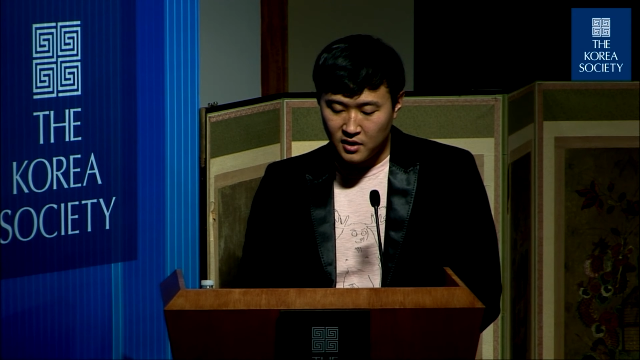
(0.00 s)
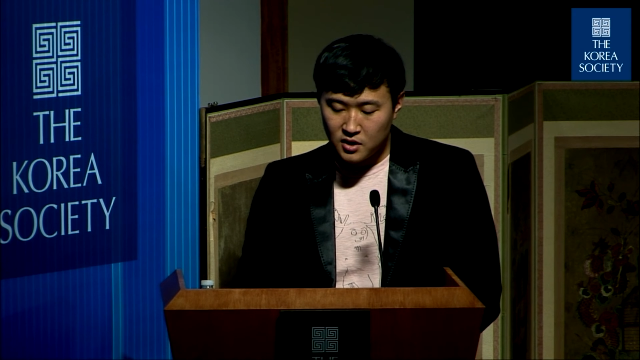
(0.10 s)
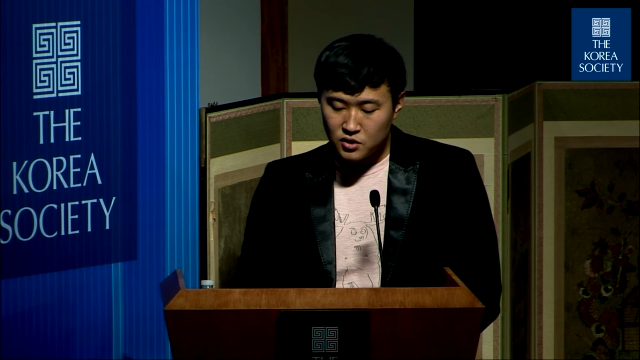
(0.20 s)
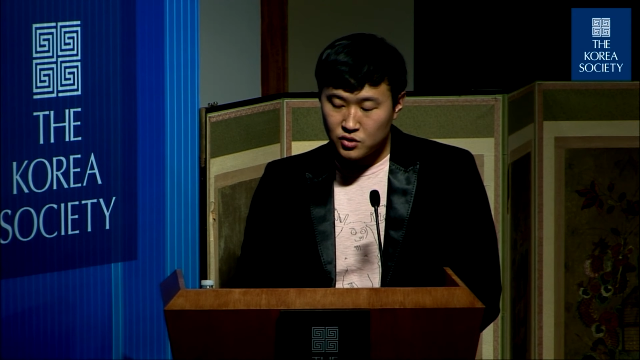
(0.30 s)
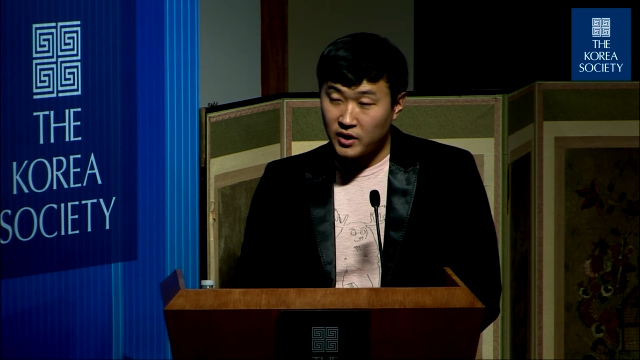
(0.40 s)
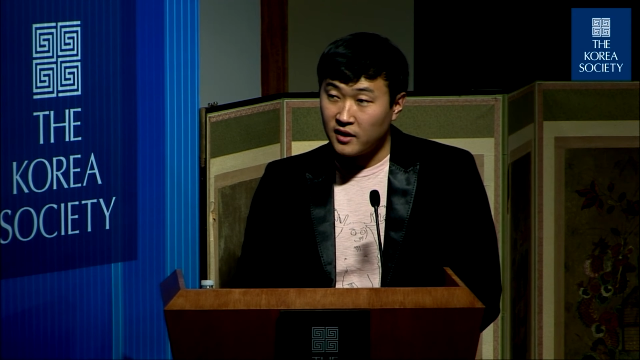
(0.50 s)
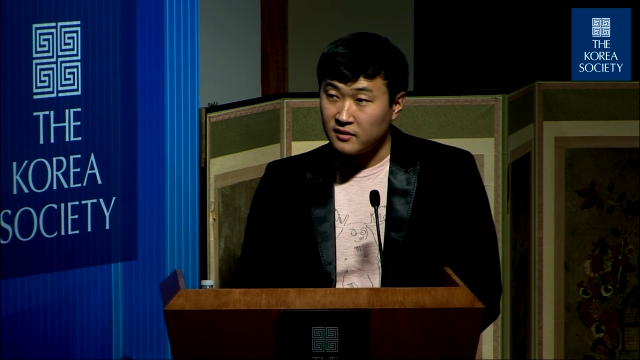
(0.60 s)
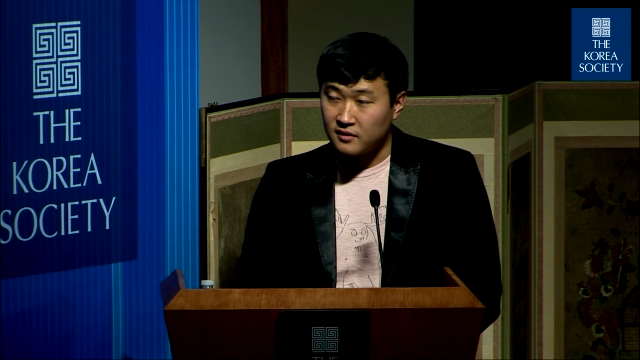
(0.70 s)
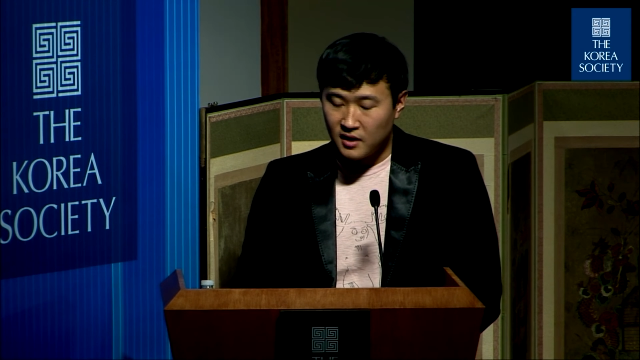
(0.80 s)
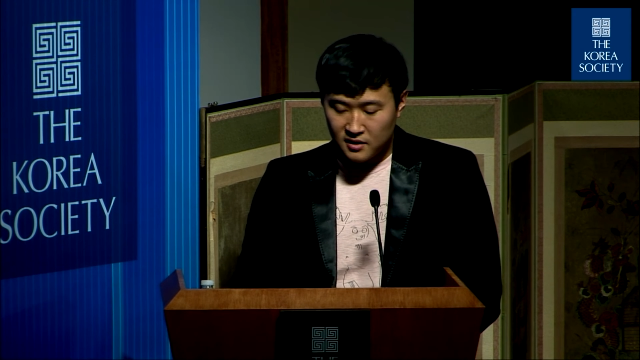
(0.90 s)

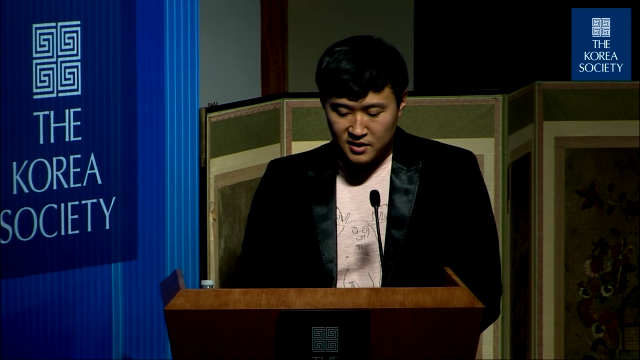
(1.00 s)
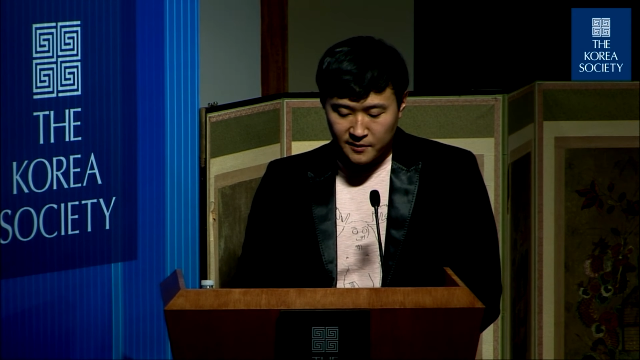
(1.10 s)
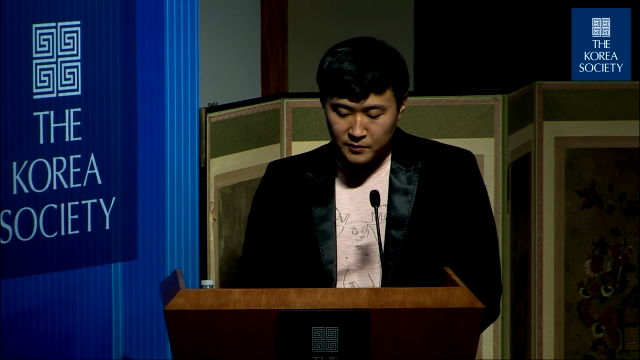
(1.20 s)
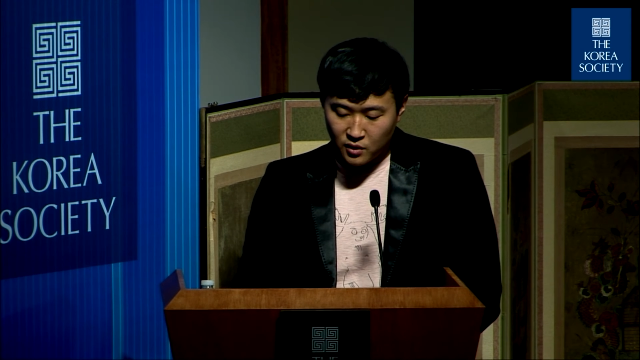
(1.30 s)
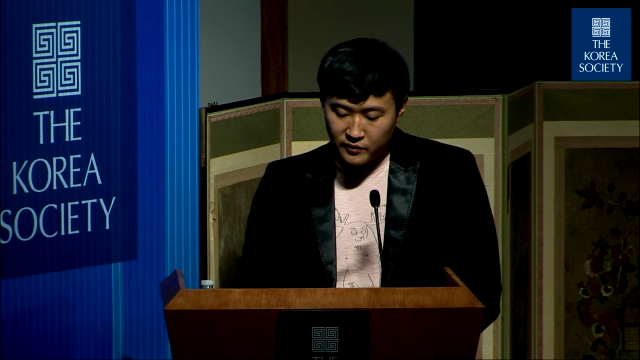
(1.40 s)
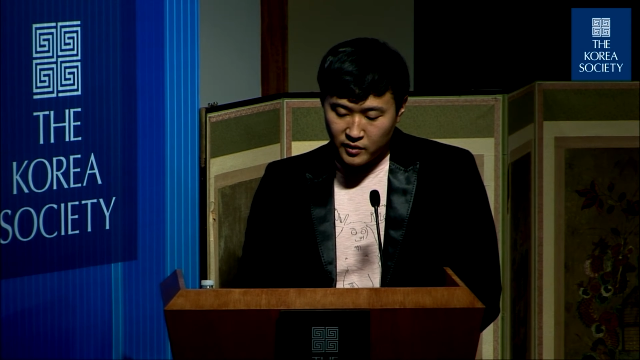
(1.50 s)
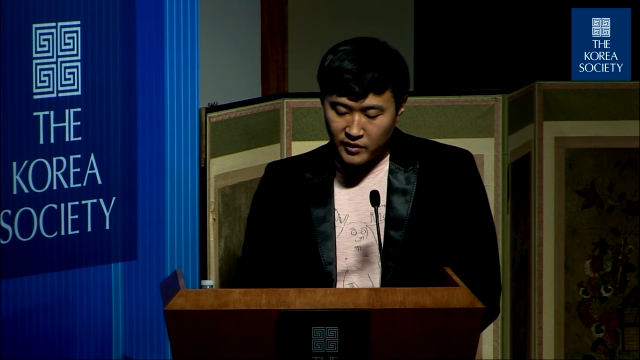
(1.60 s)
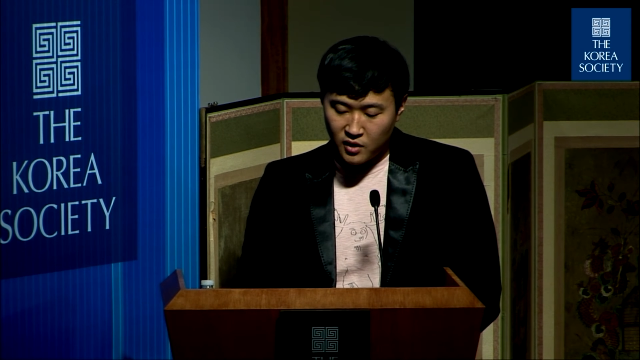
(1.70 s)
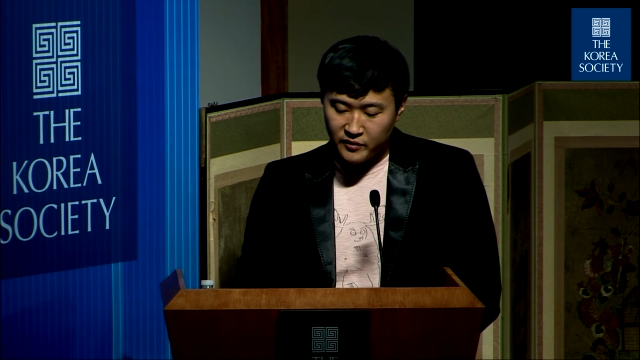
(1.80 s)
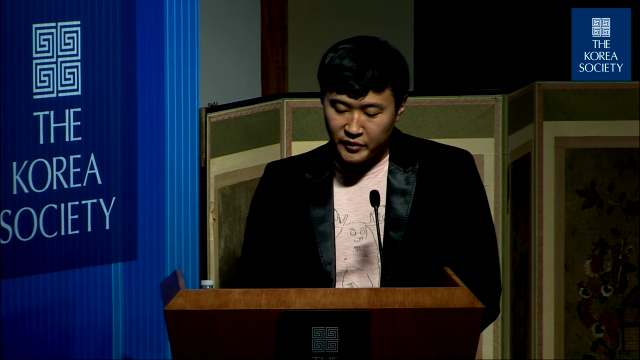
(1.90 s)
Trees tipped over in the
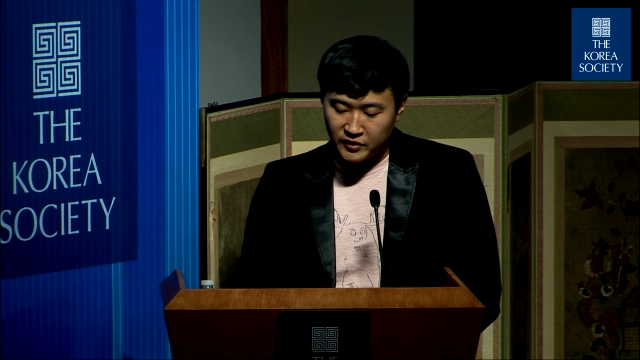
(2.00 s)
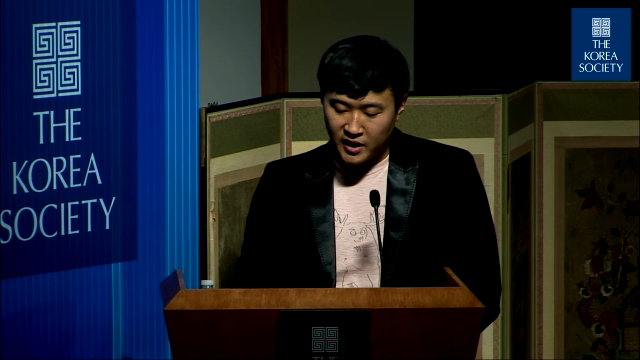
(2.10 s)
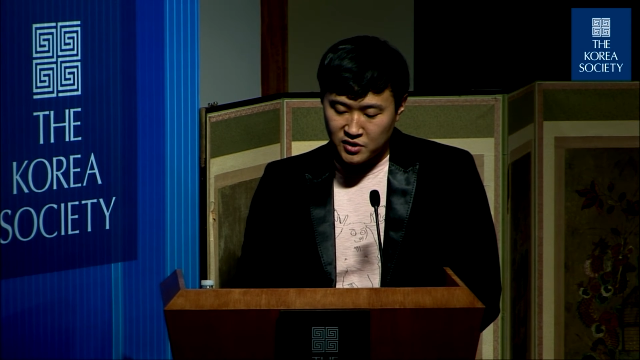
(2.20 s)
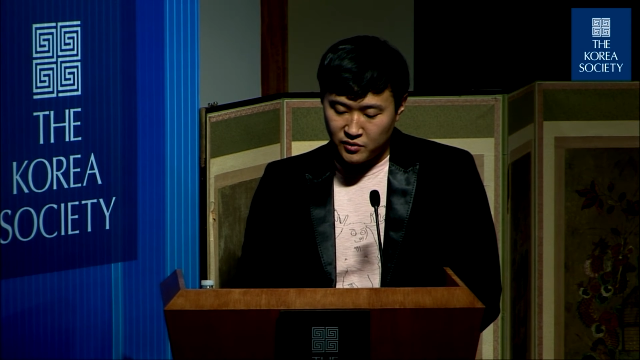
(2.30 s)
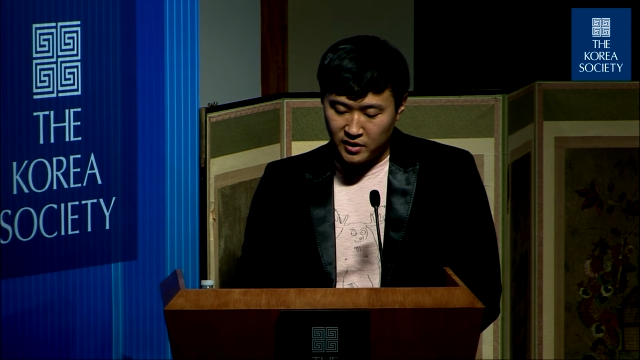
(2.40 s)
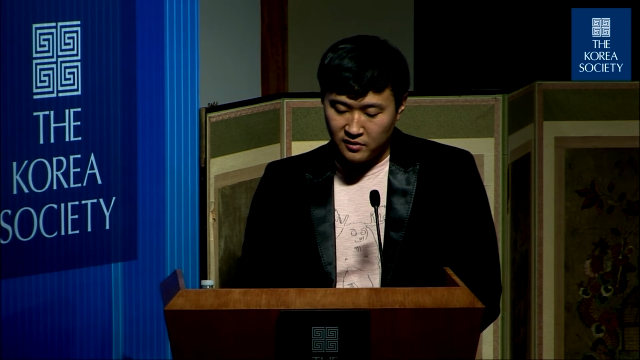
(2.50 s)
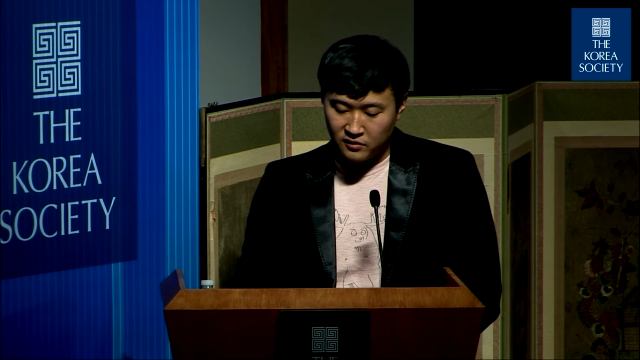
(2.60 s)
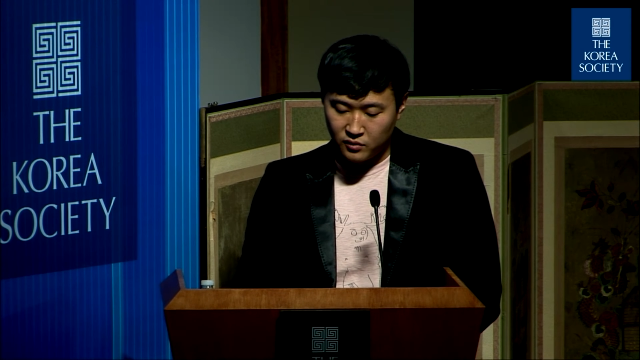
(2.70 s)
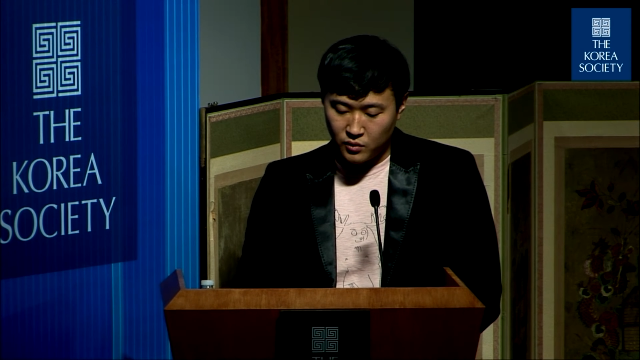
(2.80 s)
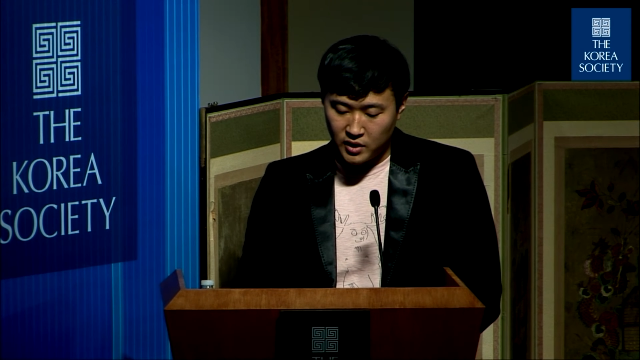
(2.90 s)
oversaturated
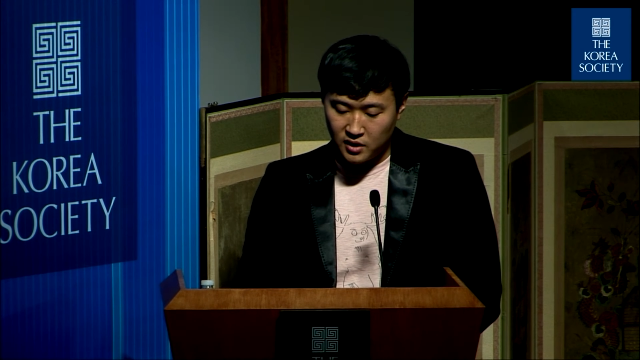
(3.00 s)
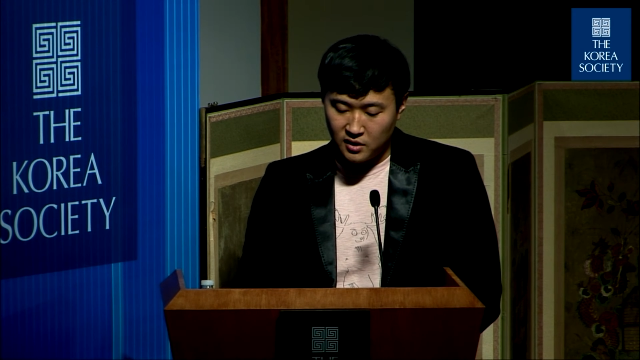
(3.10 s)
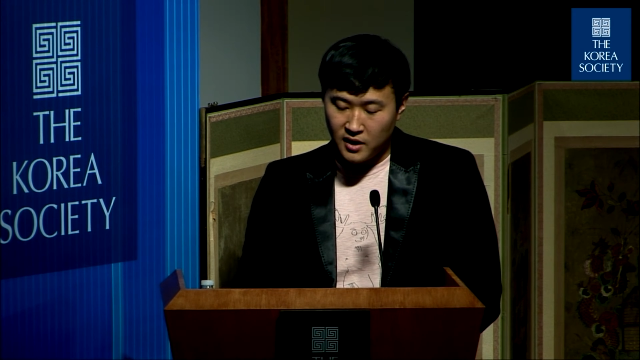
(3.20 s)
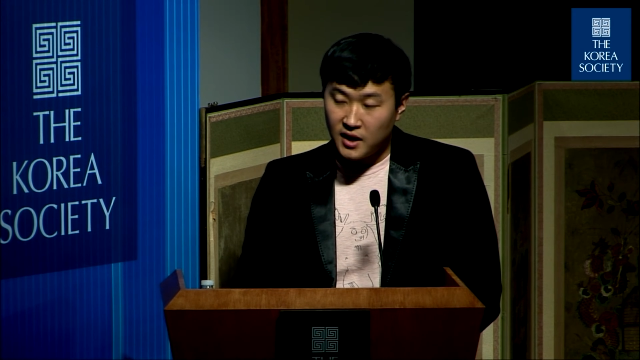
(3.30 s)
soil